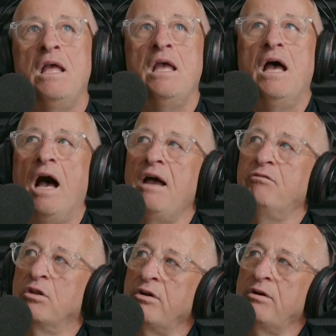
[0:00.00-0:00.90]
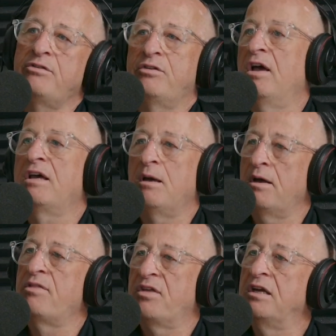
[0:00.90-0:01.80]
I've learned
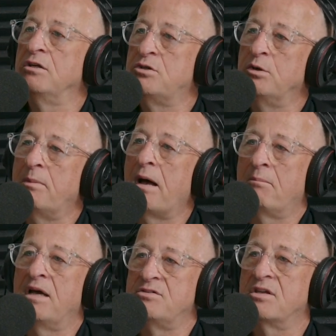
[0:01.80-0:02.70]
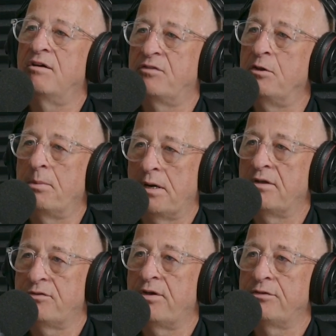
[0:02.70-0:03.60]
a thing or two about myself in the
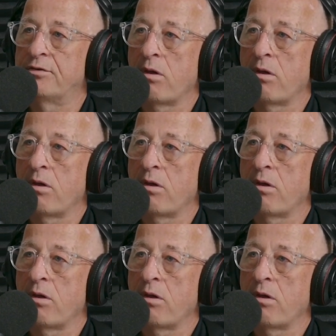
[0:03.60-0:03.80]
process?